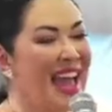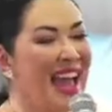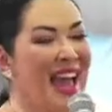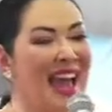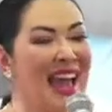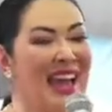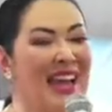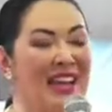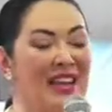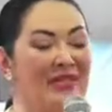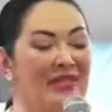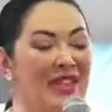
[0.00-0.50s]

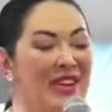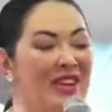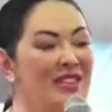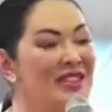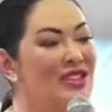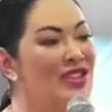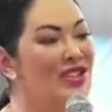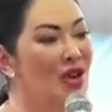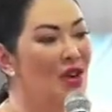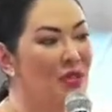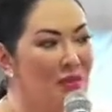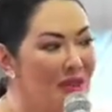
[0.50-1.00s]
And if there's
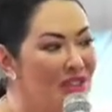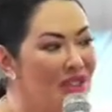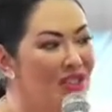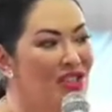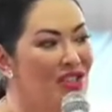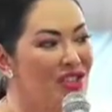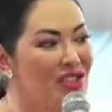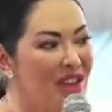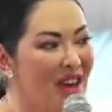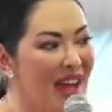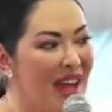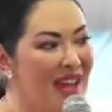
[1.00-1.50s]
so much
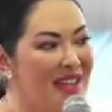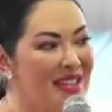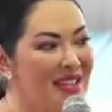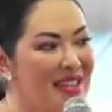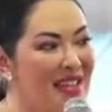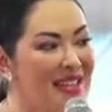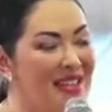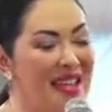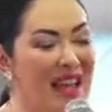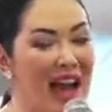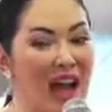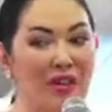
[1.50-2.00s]
stress,
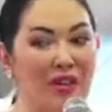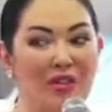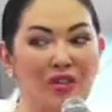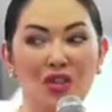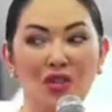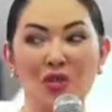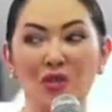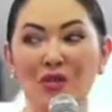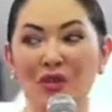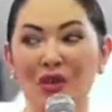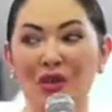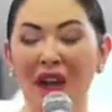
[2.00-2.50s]
it's
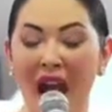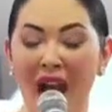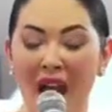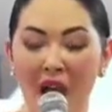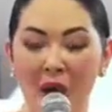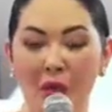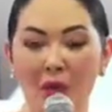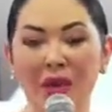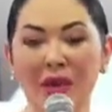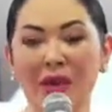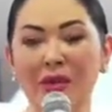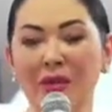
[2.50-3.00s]
how
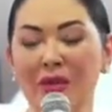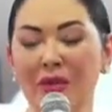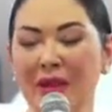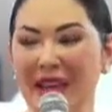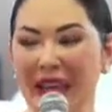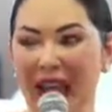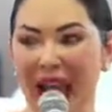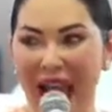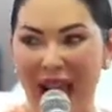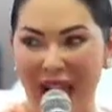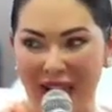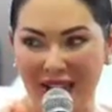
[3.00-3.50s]
we
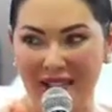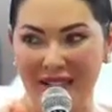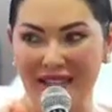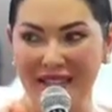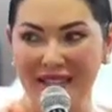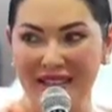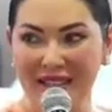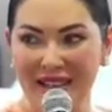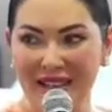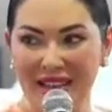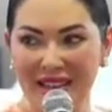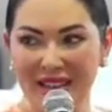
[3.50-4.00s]

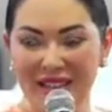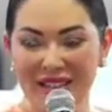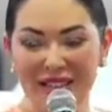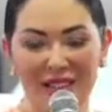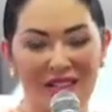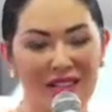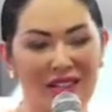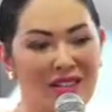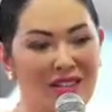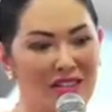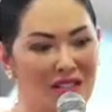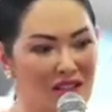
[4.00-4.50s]
react to
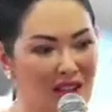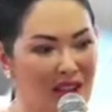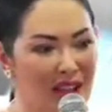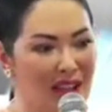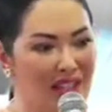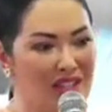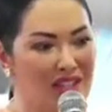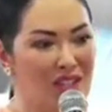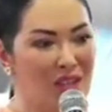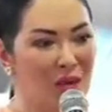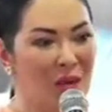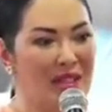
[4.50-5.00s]
the
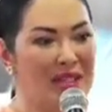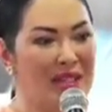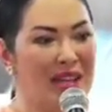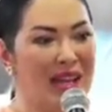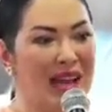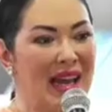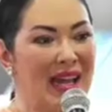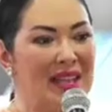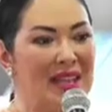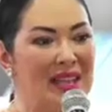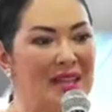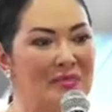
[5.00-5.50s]
stress. So wag na
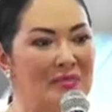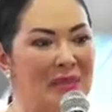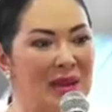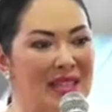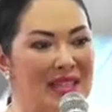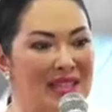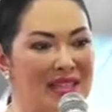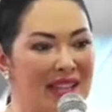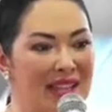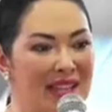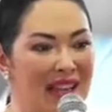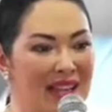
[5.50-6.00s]
natin
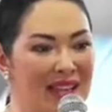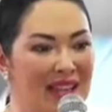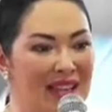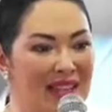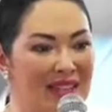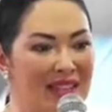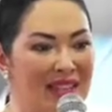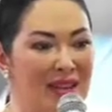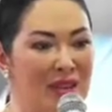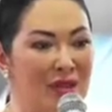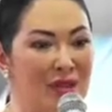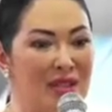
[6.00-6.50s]
pansinin
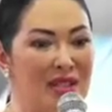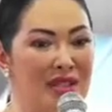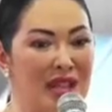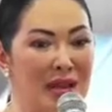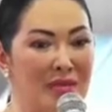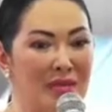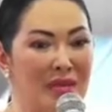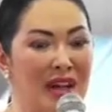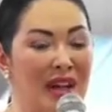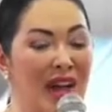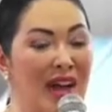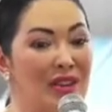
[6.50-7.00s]
kasi kung hindi
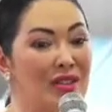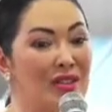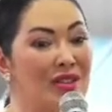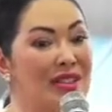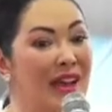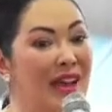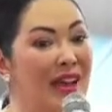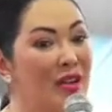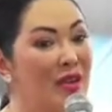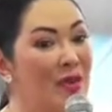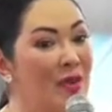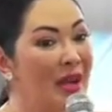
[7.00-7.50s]
magkakaroon
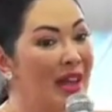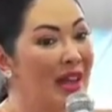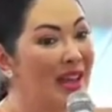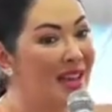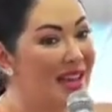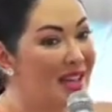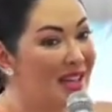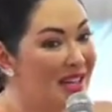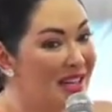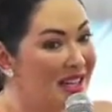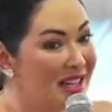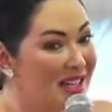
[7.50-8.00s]
tayo ng
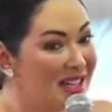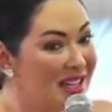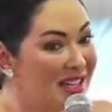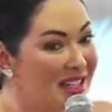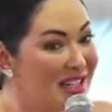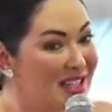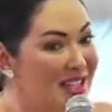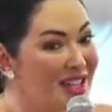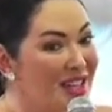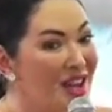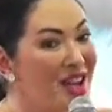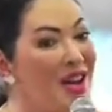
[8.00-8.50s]

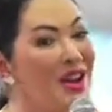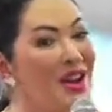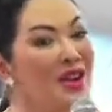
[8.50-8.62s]
wrinkles.